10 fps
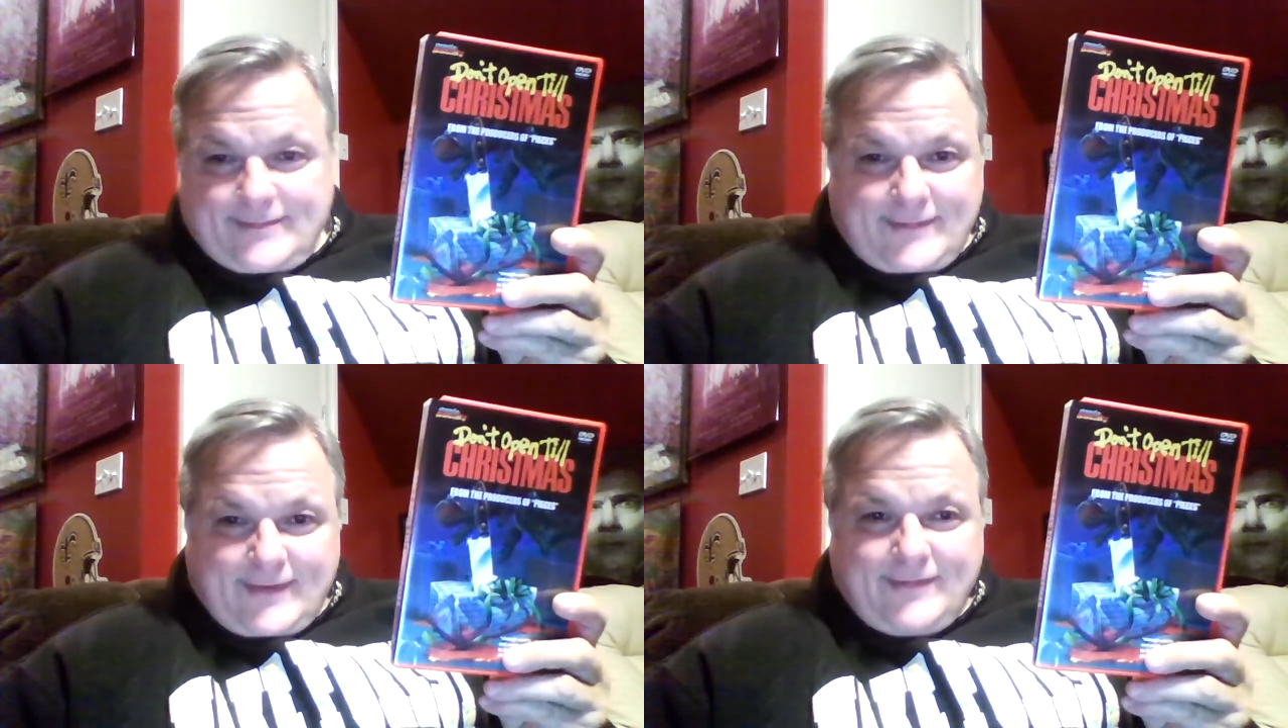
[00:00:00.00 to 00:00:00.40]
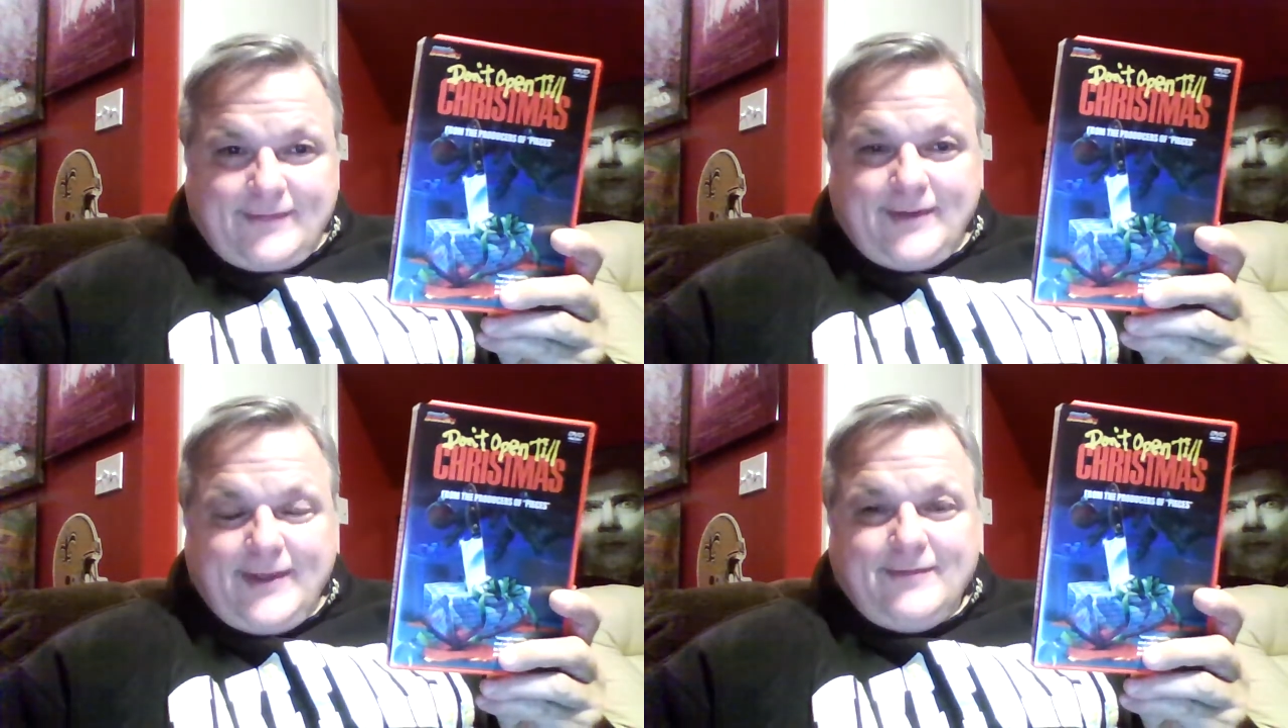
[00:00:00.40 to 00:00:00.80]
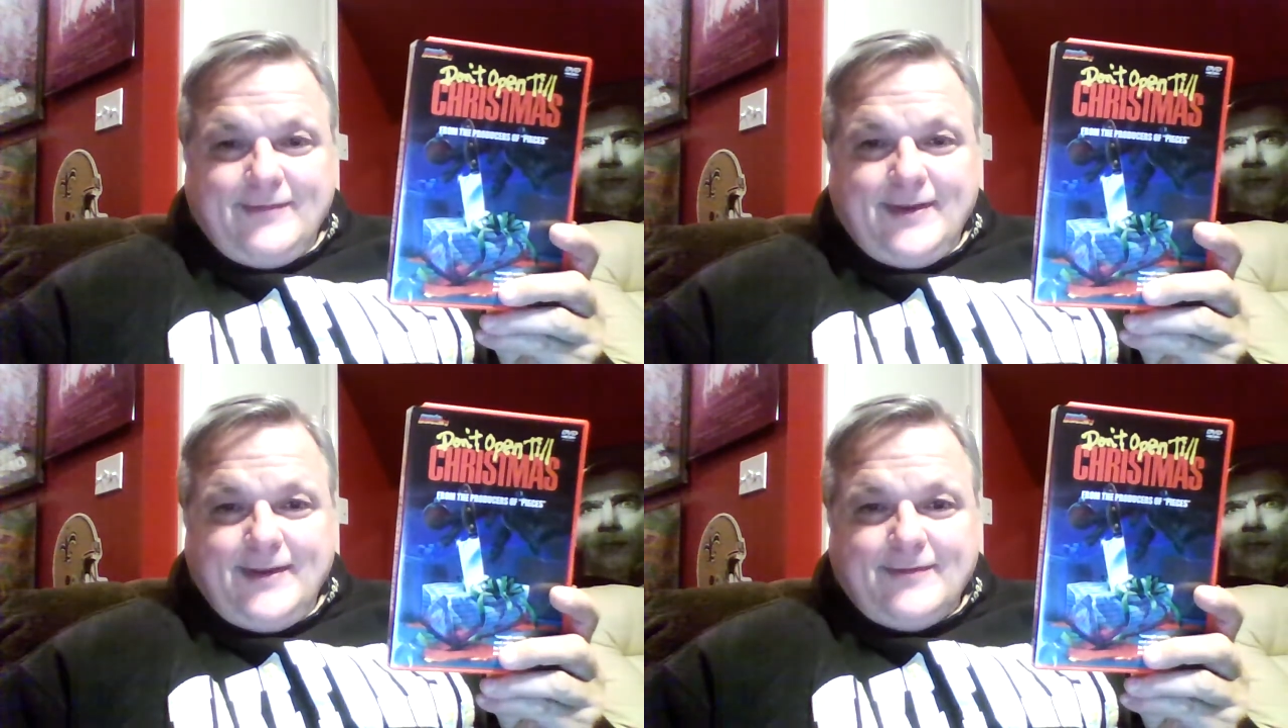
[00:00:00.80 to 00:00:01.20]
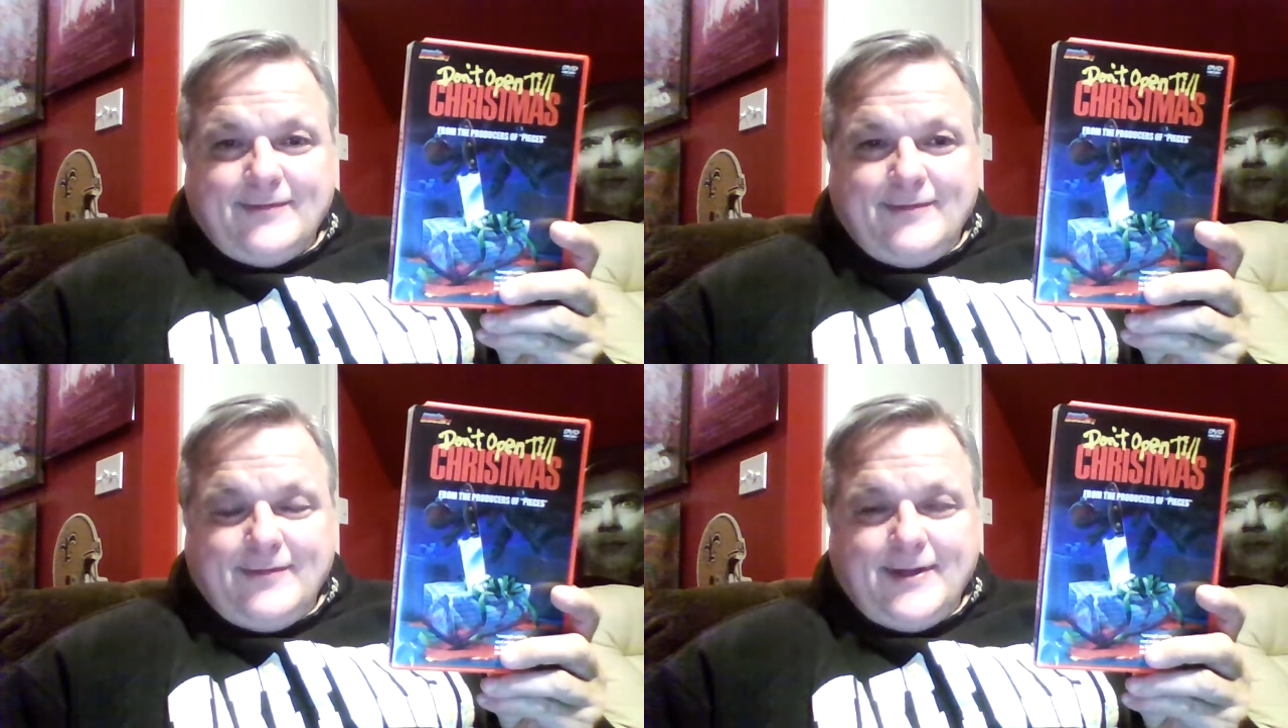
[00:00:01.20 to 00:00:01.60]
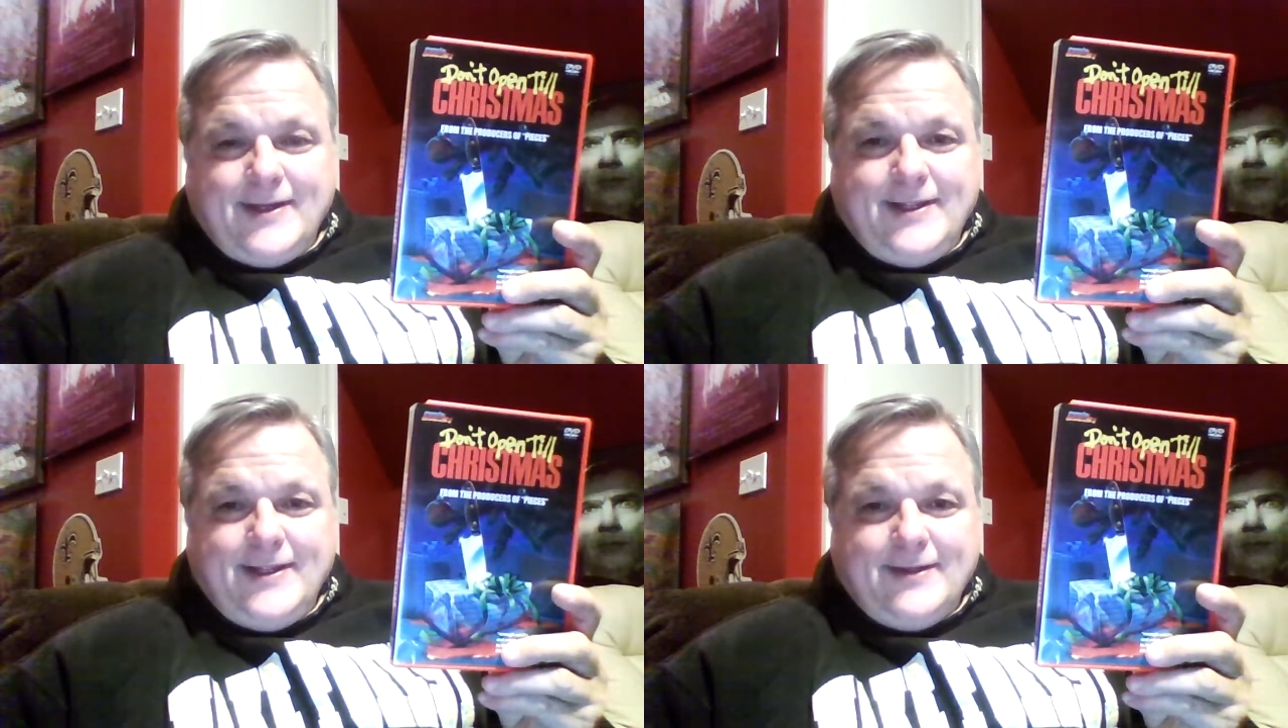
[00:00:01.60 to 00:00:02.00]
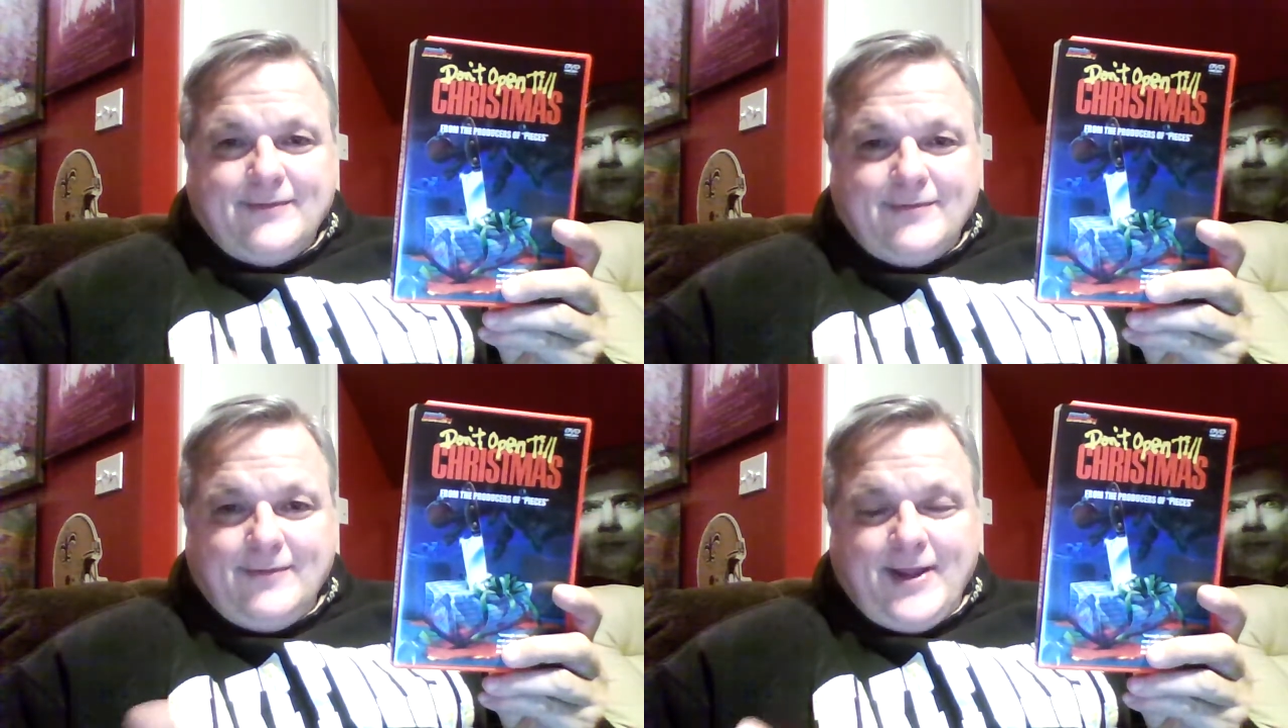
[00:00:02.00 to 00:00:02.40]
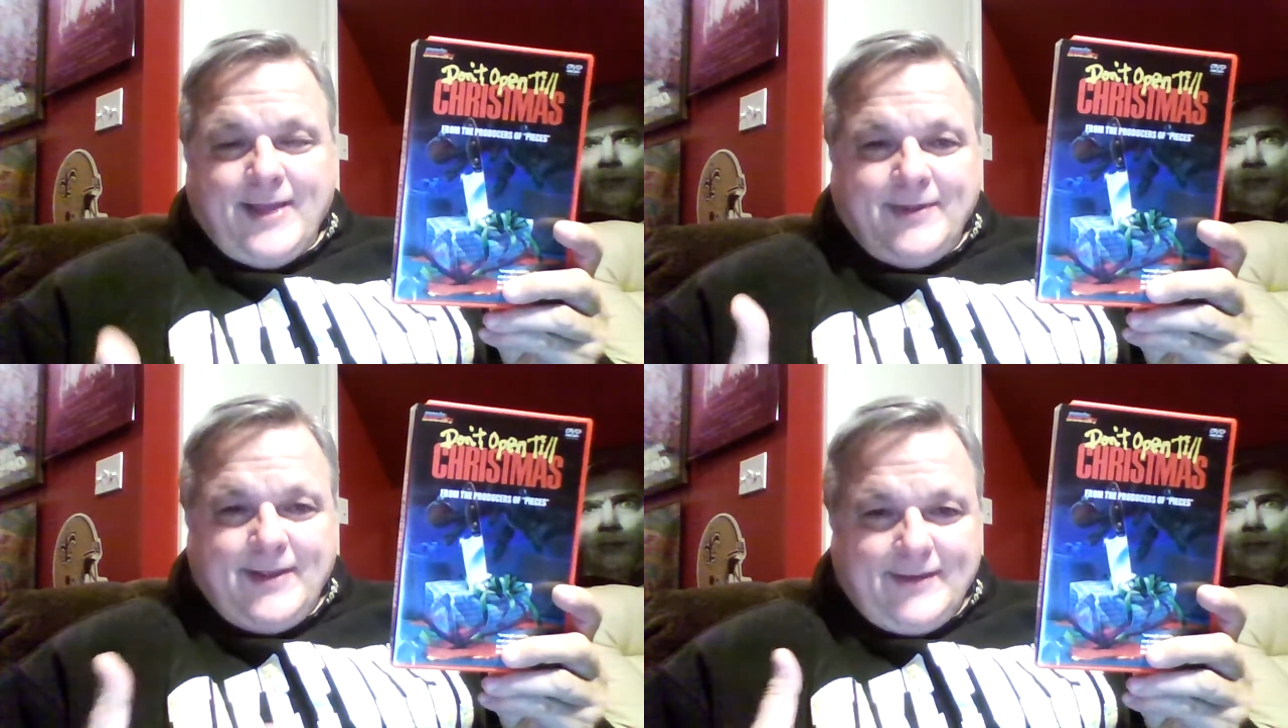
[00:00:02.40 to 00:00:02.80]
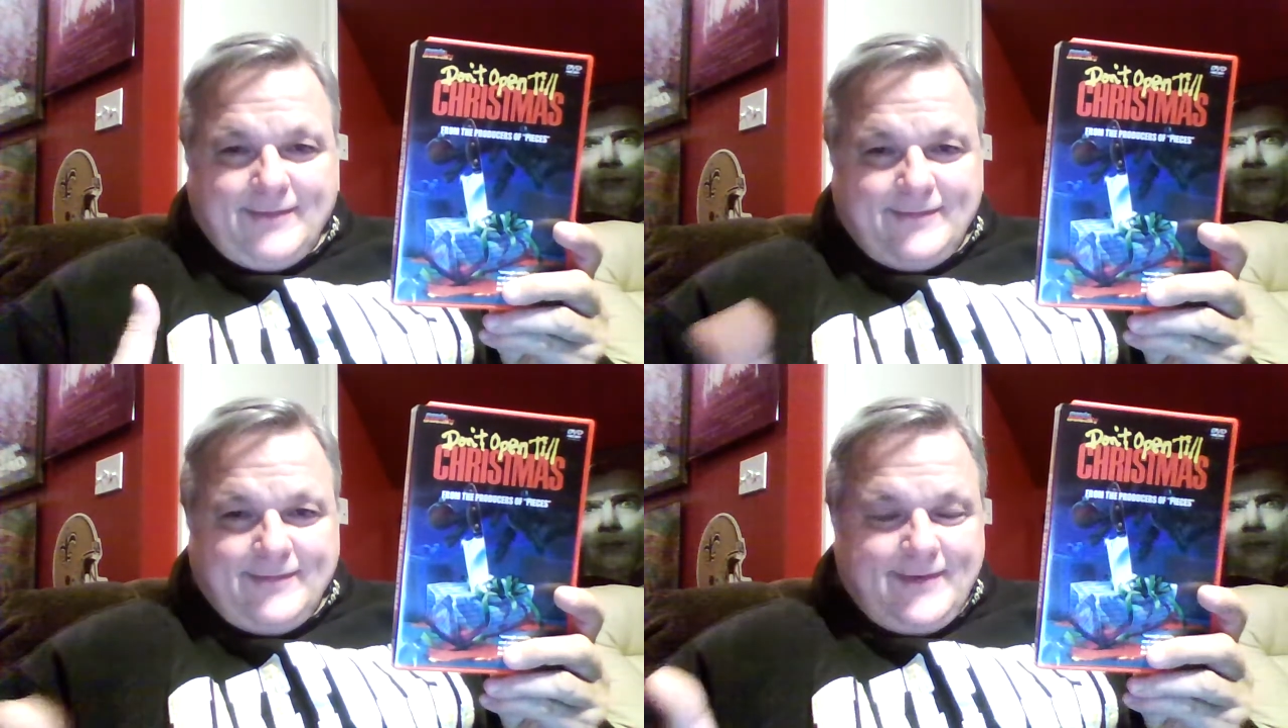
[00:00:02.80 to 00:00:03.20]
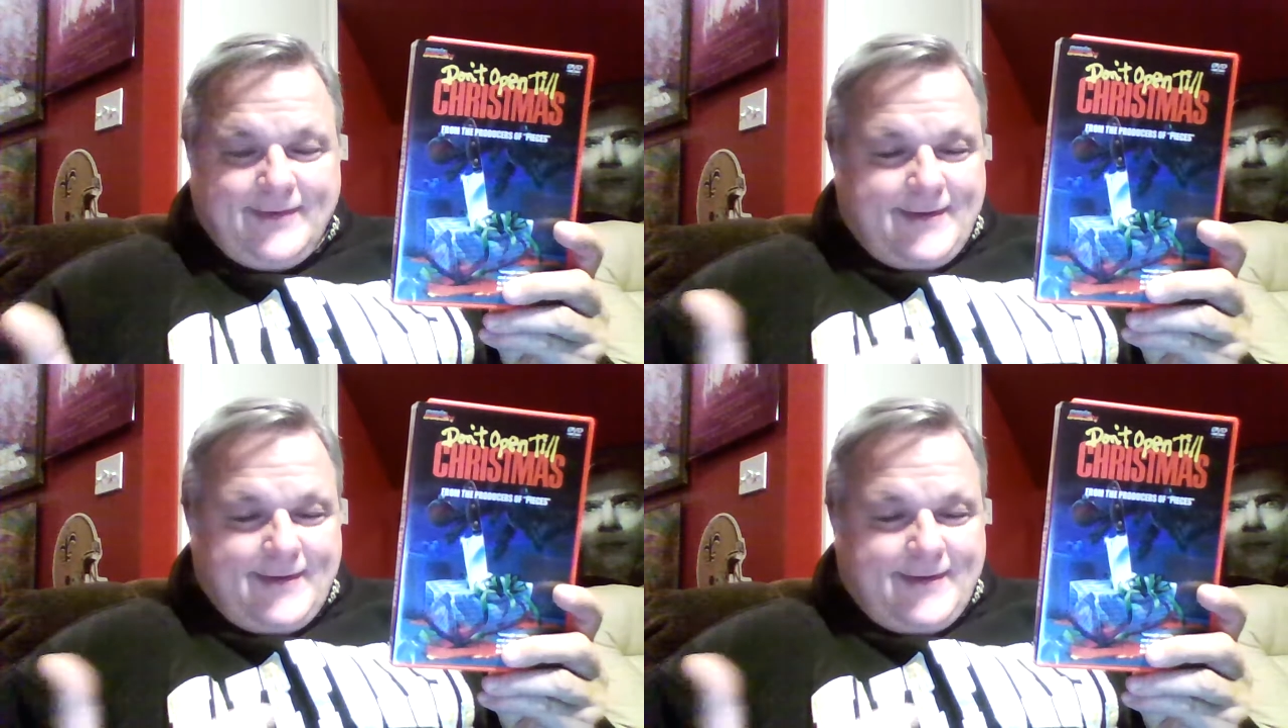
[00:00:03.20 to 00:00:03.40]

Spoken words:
It's sleazy, it's grutty, it's grimy, it's